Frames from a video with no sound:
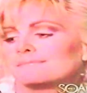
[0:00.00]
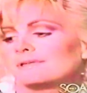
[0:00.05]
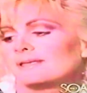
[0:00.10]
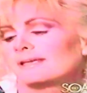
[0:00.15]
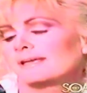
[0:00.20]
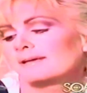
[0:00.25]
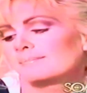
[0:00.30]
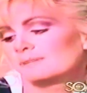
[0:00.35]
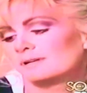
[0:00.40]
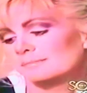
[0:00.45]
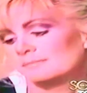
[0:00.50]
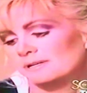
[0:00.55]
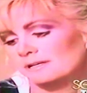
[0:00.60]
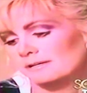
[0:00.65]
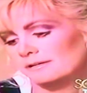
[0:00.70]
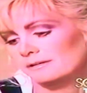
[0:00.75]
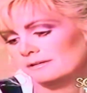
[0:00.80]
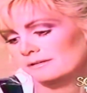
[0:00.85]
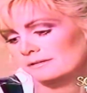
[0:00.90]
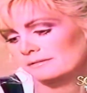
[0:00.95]
Yeah, but I'm
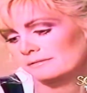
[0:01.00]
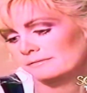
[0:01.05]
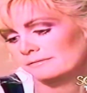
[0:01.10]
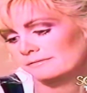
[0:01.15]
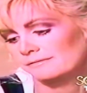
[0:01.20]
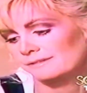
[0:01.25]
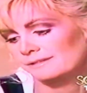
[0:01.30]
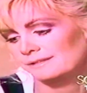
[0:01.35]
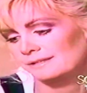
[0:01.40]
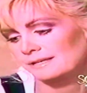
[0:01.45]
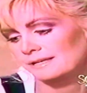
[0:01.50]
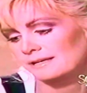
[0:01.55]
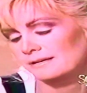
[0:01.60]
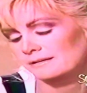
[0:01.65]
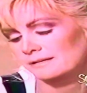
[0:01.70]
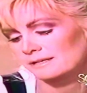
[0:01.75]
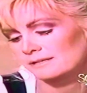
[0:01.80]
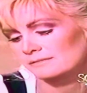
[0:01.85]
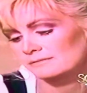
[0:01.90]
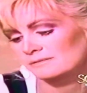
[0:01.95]
not gonna fill it
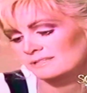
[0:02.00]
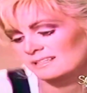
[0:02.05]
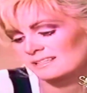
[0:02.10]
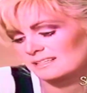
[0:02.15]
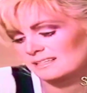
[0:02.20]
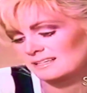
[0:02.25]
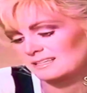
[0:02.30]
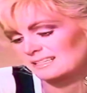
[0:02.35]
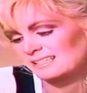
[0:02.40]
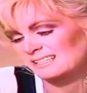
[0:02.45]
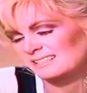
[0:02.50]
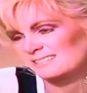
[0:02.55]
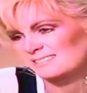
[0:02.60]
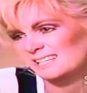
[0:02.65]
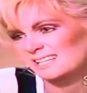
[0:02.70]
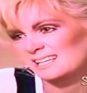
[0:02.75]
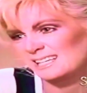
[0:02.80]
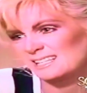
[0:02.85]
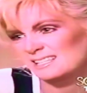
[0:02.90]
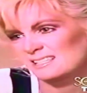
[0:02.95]
out. I don't like the idea of
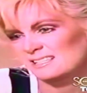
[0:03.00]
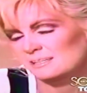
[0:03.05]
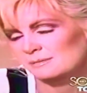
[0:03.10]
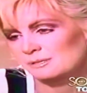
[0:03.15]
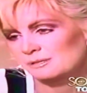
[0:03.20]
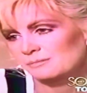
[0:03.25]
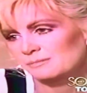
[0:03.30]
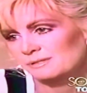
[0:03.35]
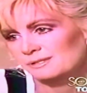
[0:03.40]
taking sleeping